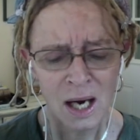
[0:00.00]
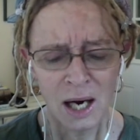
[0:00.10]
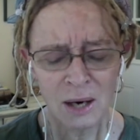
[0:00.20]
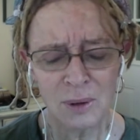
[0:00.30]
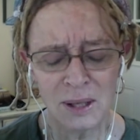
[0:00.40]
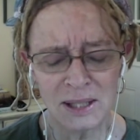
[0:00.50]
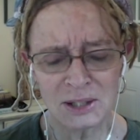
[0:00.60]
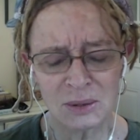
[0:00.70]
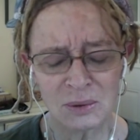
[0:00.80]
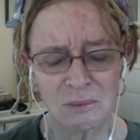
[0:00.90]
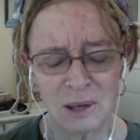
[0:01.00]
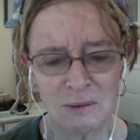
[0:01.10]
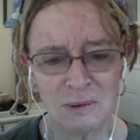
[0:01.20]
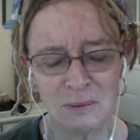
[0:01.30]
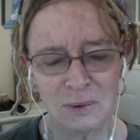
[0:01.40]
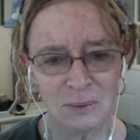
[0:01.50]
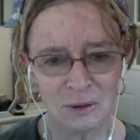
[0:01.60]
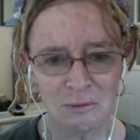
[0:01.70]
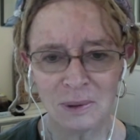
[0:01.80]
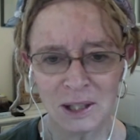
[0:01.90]
I wanted to remind people
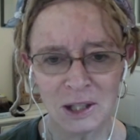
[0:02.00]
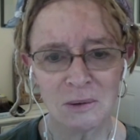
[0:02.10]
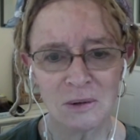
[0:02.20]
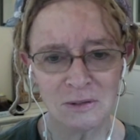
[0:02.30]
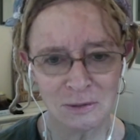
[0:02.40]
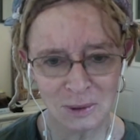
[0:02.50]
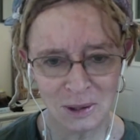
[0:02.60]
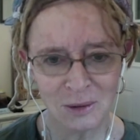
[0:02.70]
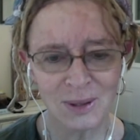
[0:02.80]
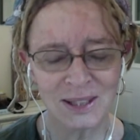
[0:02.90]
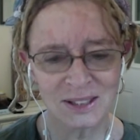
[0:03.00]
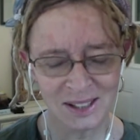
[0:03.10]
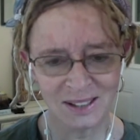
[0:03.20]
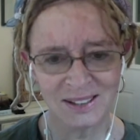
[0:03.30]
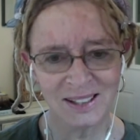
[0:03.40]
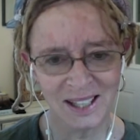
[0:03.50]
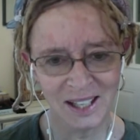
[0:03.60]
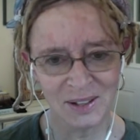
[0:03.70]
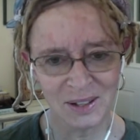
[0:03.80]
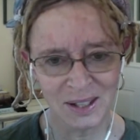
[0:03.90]
we've been here before. We stuck
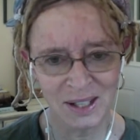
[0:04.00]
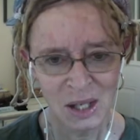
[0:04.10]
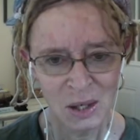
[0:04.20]
together.